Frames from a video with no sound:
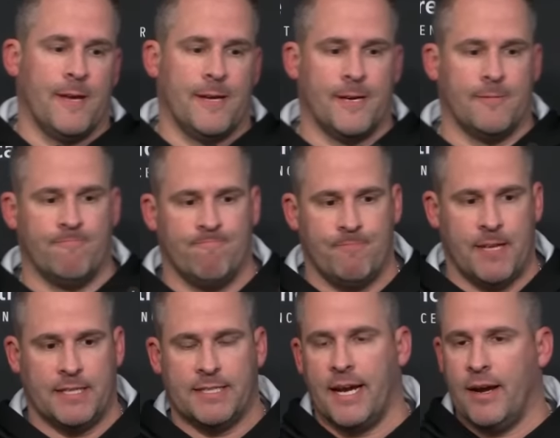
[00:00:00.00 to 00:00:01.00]

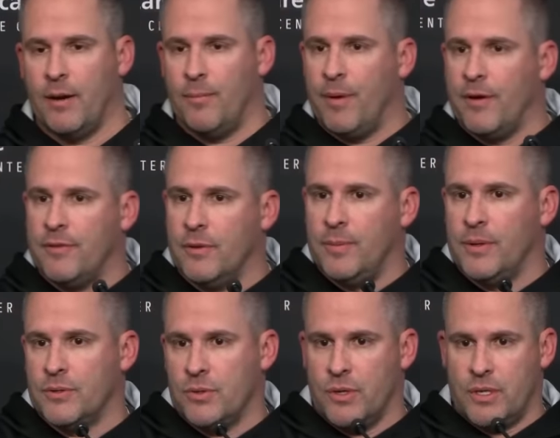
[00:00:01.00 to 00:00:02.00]
the entire Buffalo
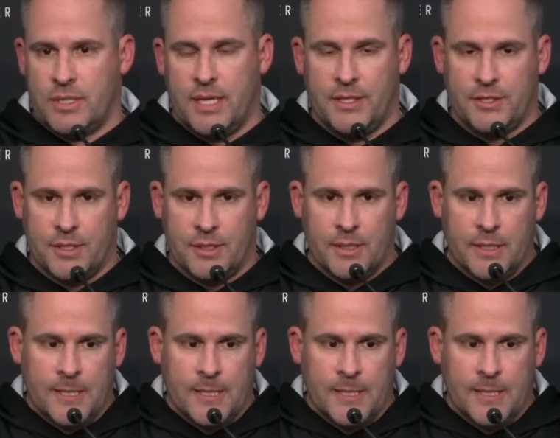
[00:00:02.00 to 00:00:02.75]
Bills organization,